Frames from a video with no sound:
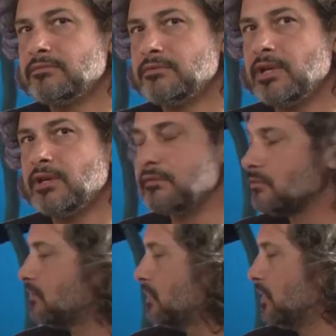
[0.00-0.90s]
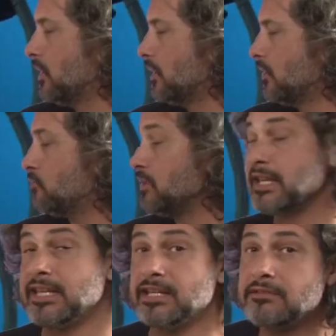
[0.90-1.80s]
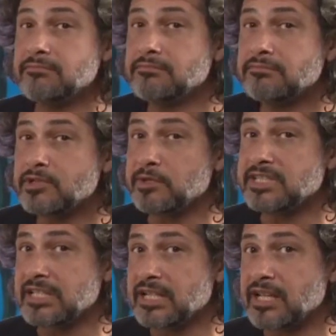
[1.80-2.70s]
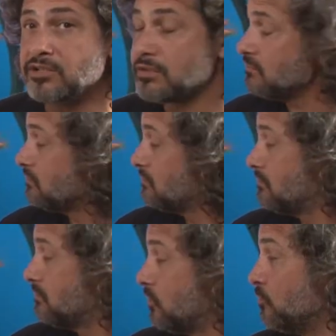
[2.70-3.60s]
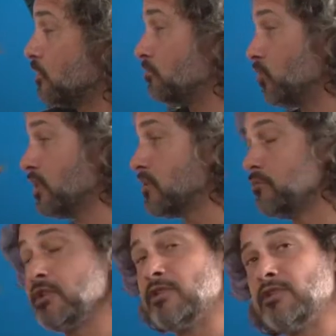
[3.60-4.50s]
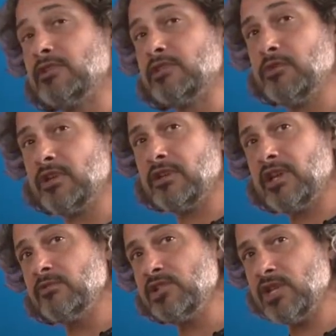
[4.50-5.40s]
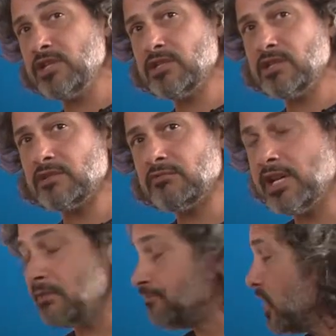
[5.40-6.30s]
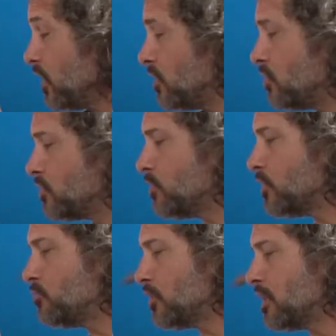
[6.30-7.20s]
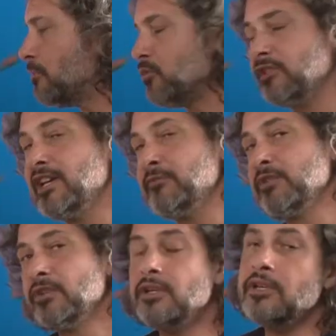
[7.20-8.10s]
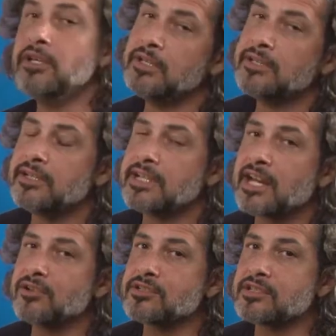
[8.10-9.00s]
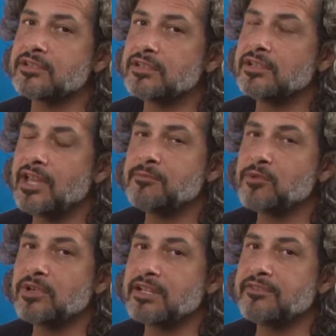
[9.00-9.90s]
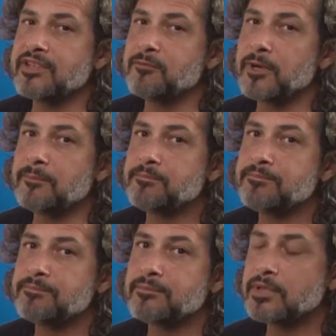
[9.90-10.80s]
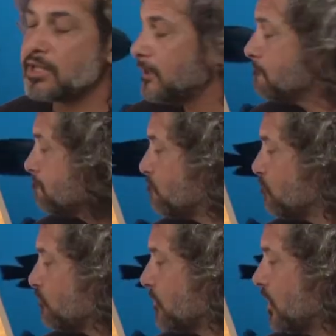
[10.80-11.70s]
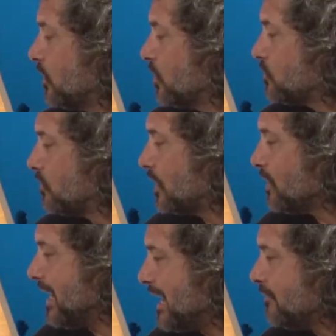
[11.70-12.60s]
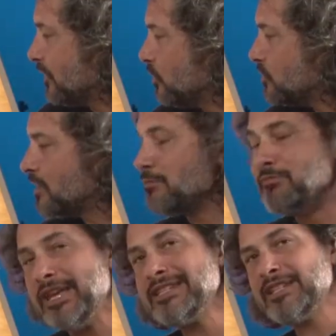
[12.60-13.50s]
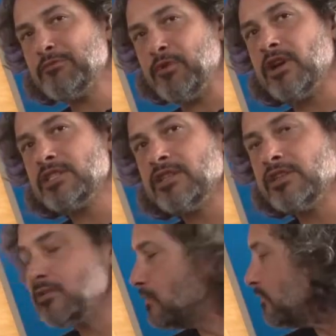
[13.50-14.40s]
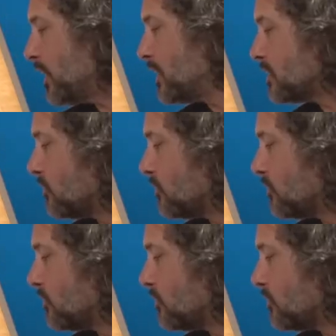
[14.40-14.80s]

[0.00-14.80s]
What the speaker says: Yeah. Could be a kid, could be a teenager, could be a boy, could be a girl, depending on how we change things around. Usually when you put an upper lip, a character is going to look a lot more like a female. Okay? So there we have it. Those are the basic parts of the human face.